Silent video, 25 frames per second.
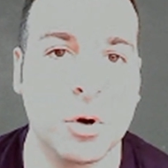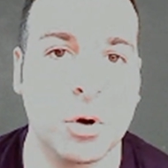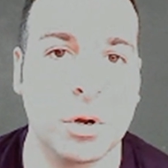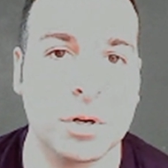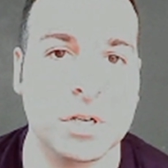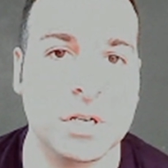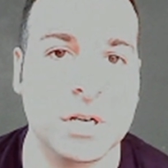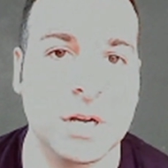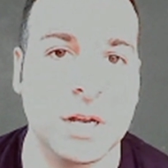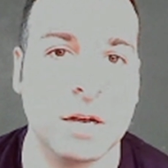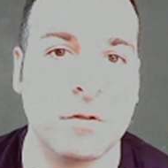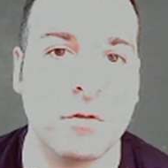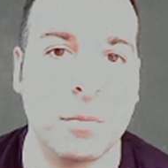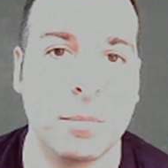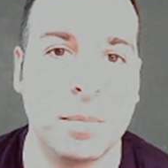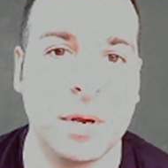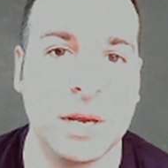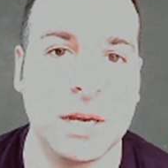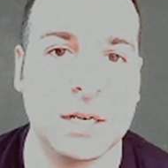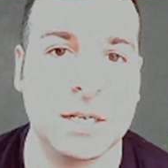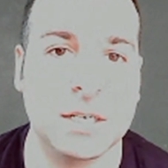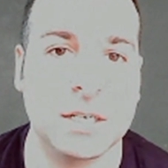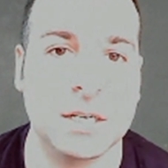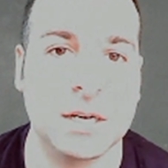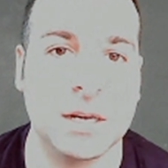constantly
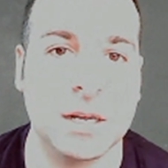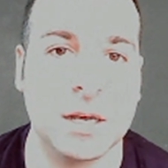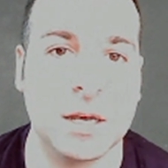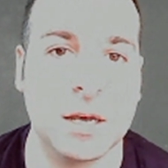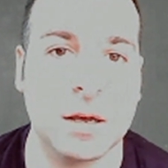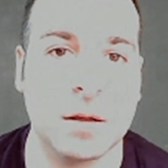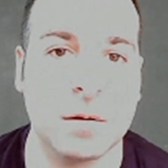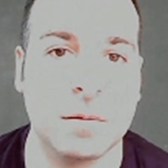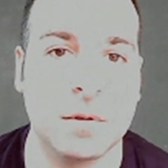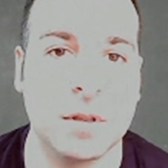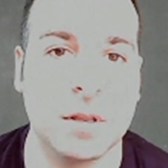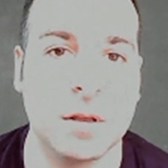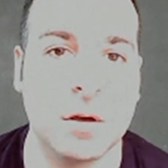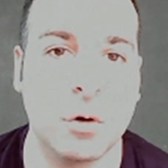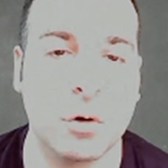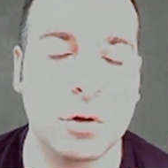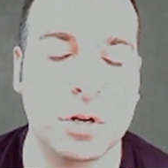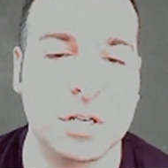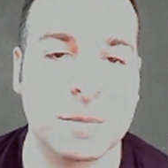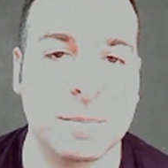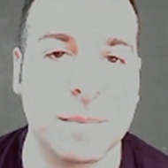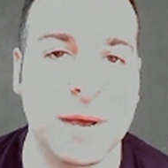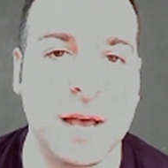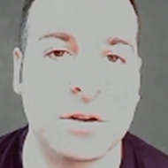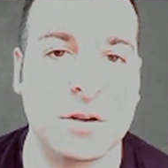repeats or
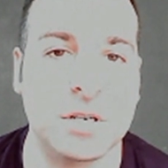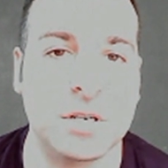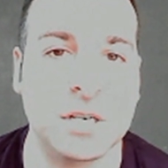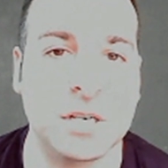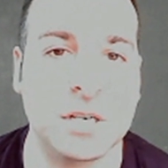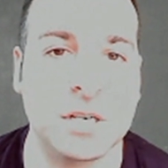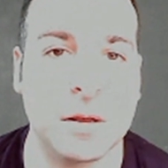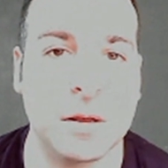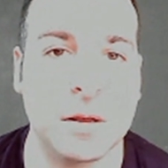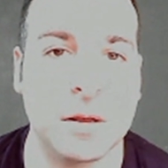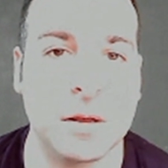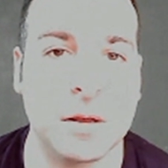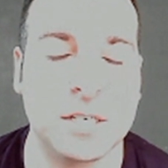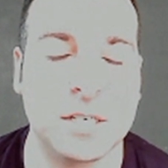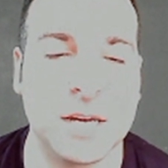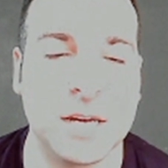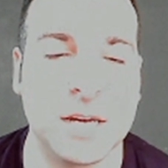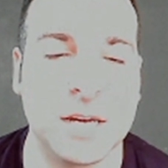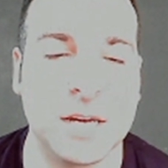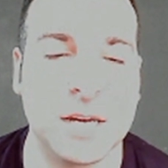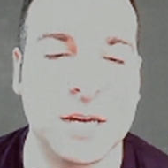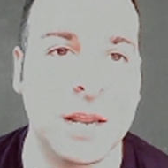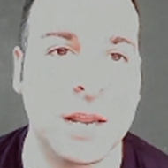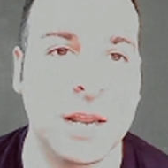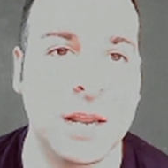espouses the
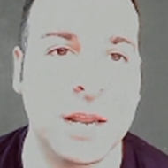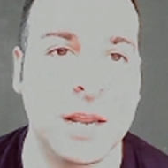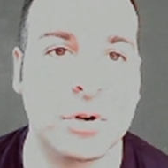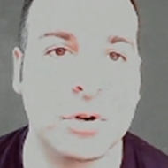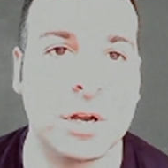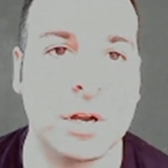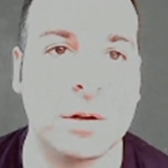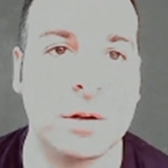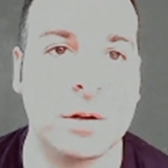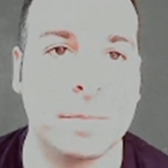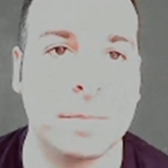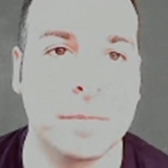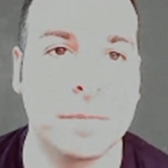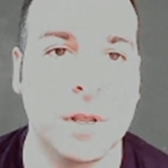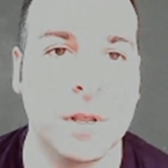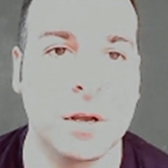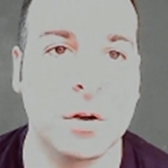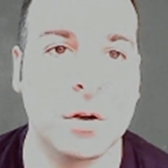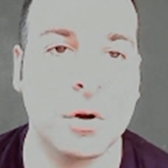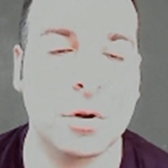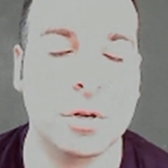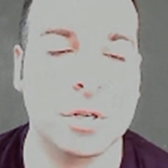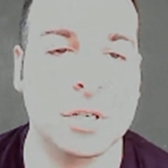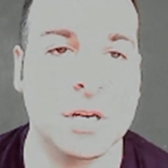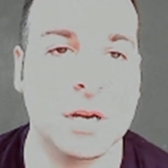same mantra
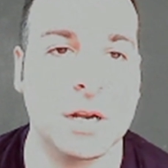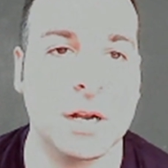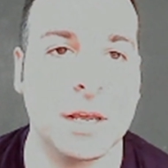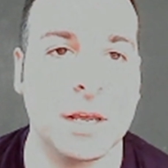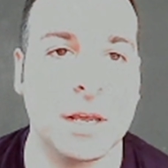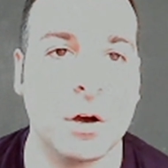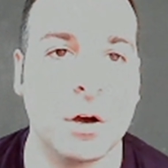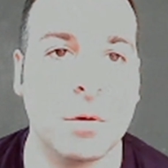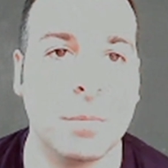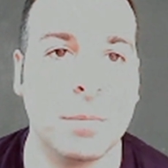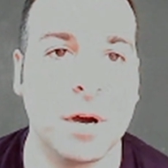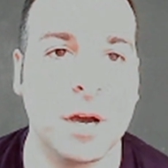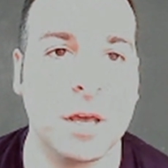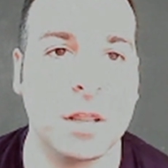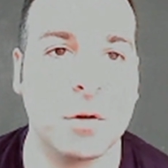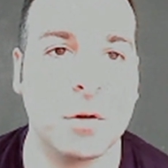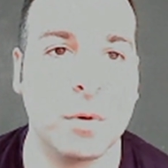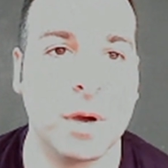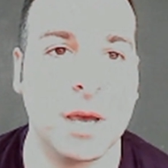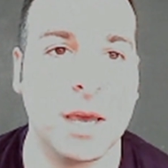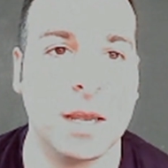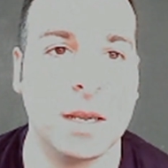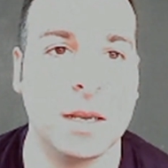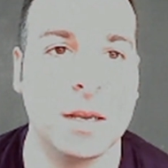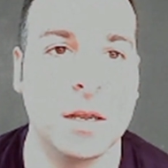constantly. Oh, by
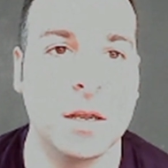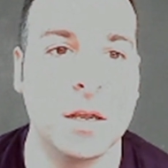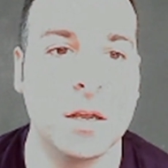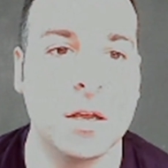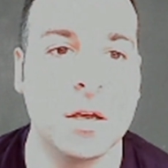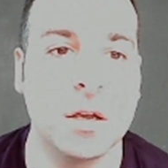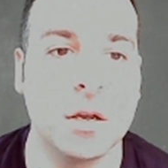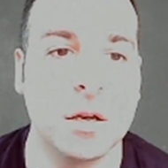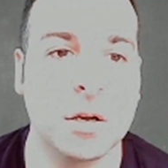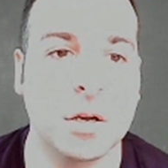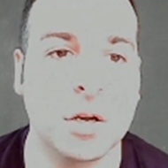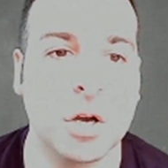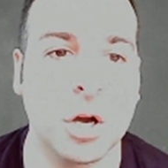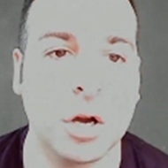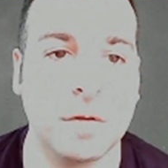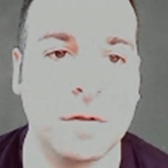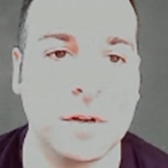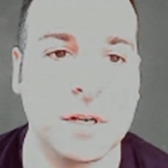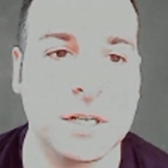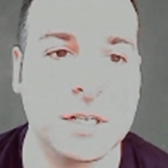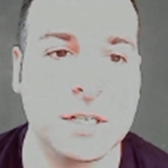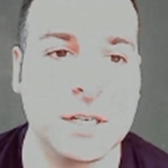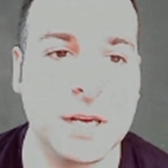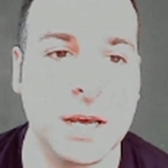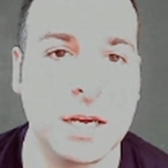the way,
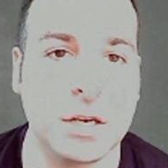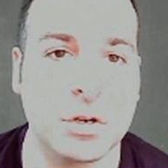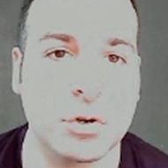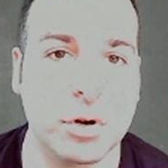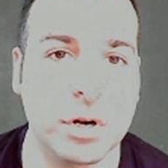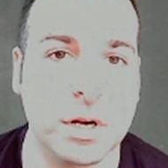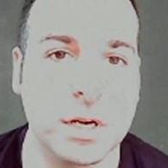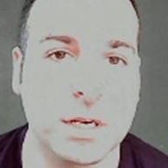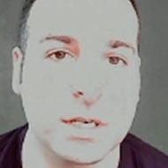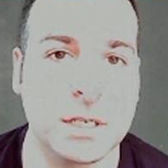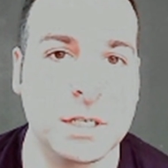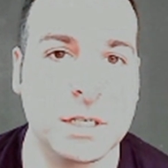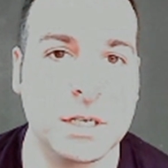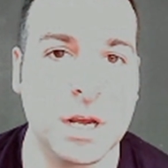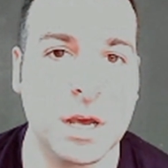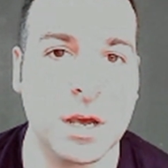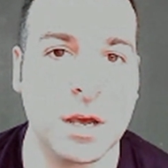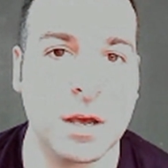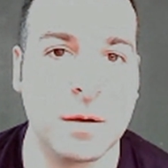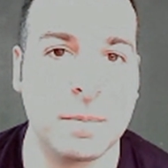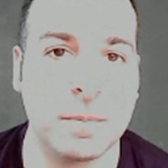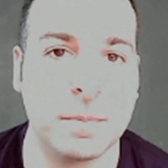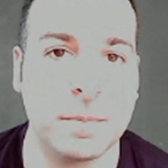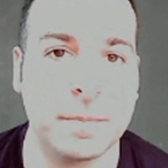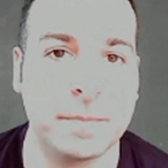COVID is dangerous.
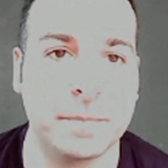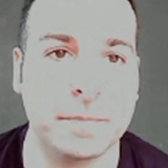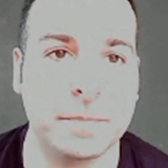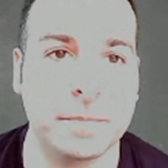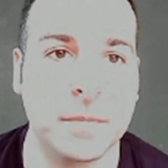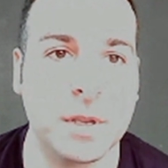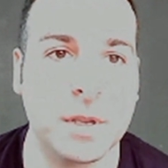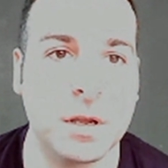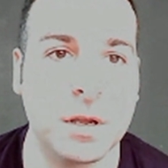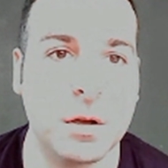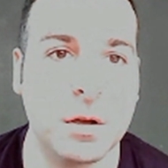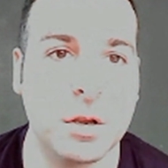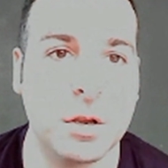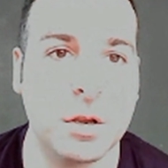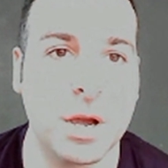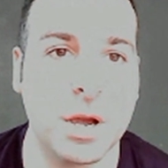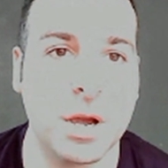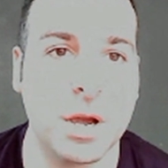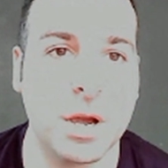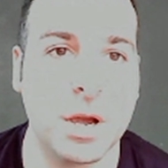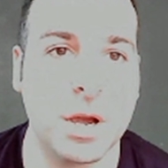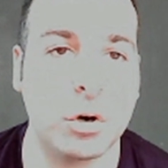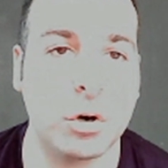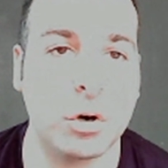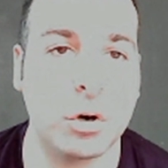You
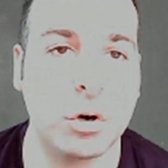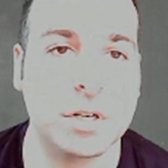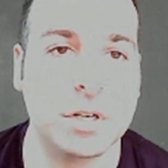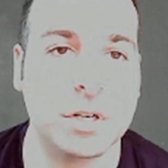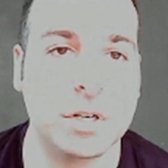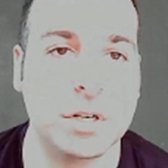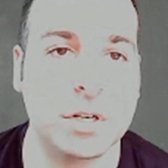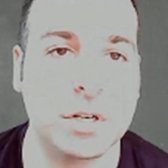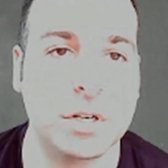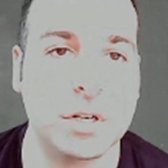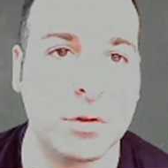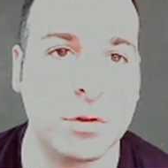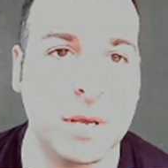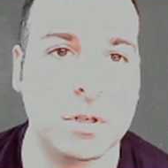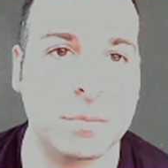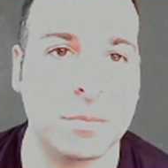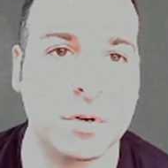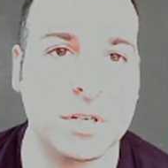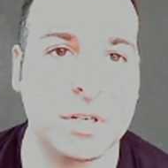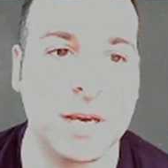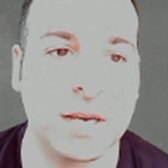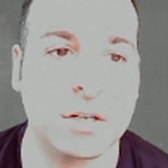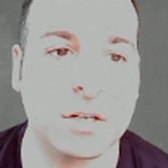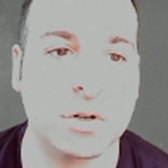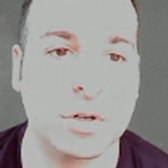have to lock down people to
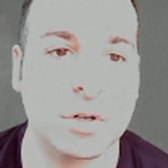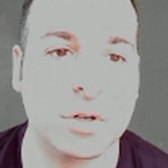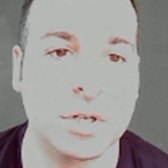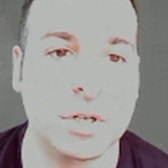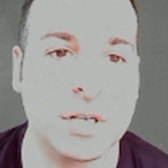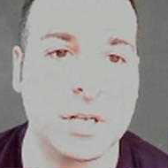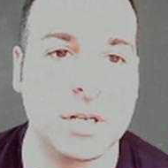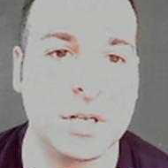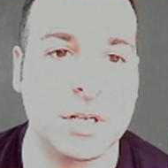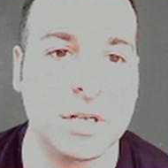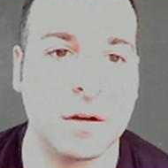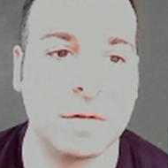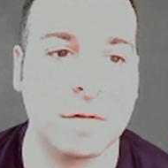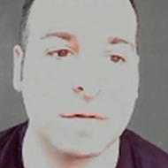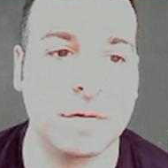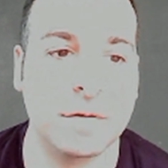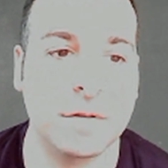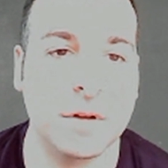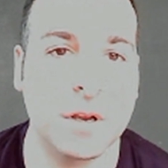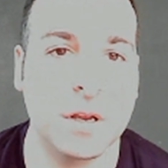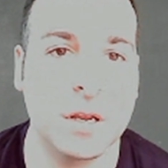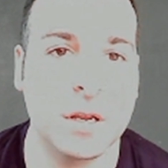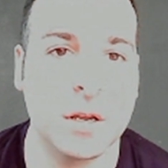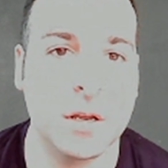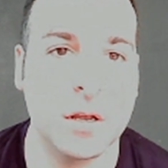protect yourself.
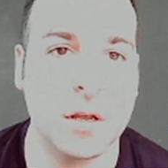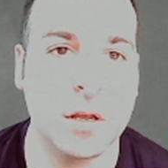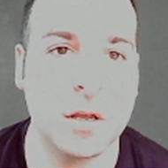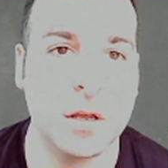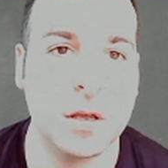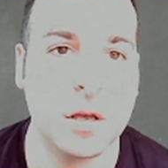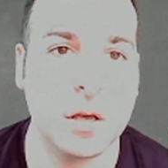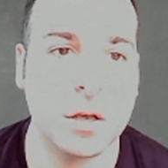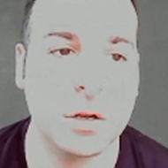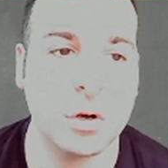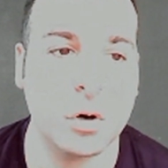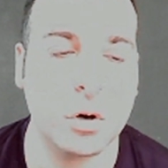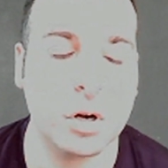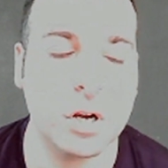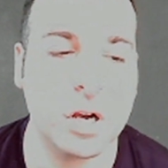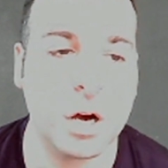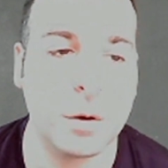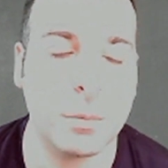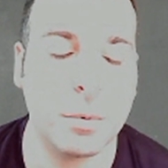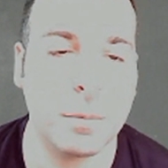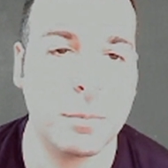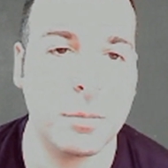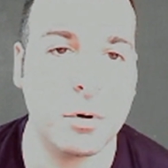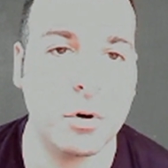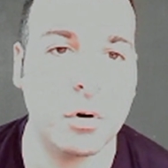You're
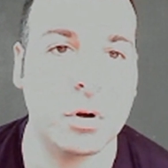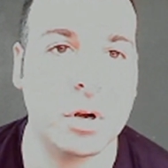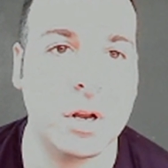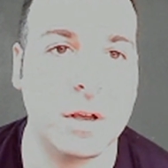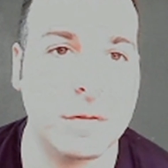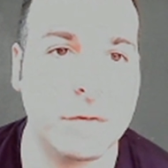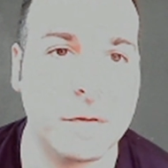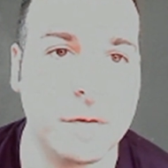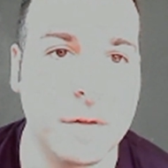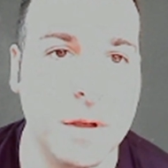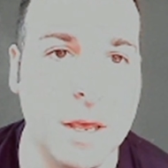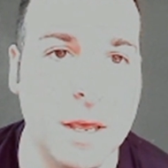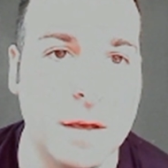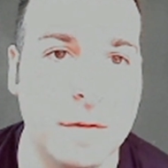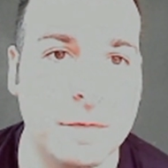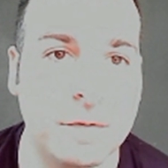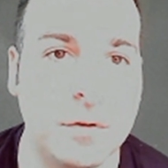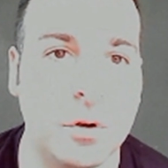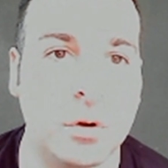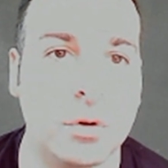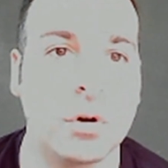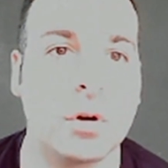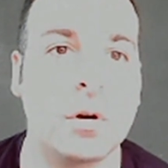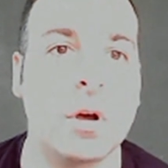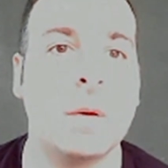culpable if
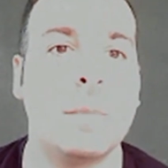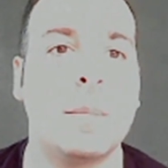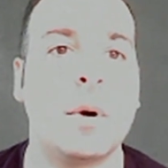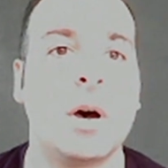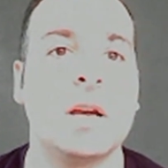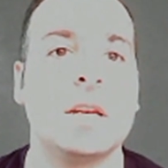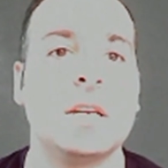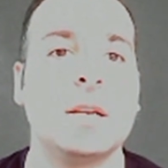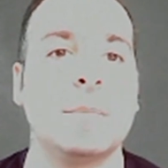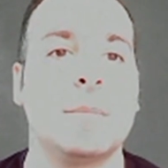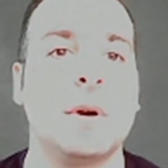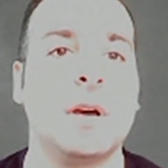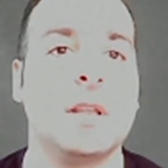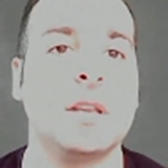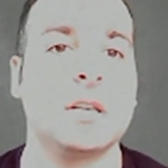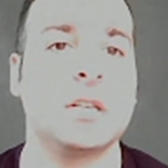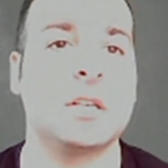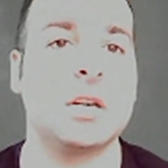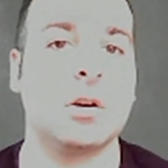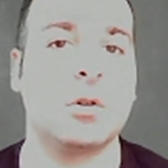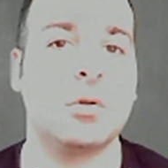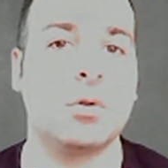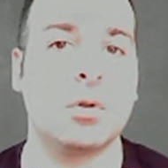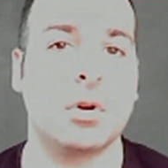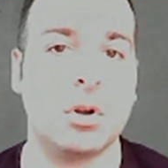you're not abiding by these
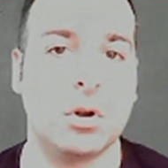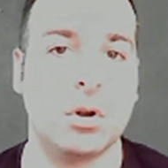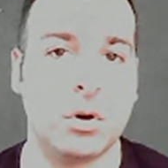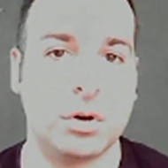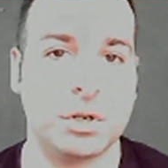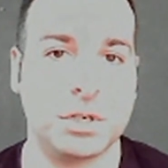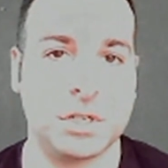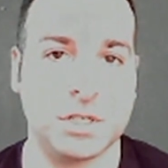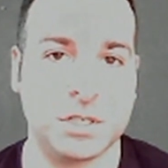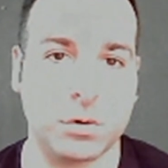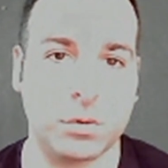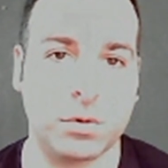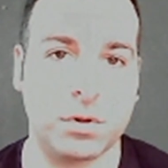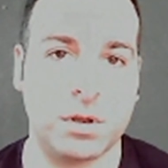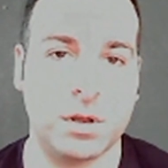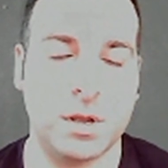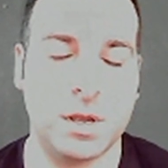so-called laws.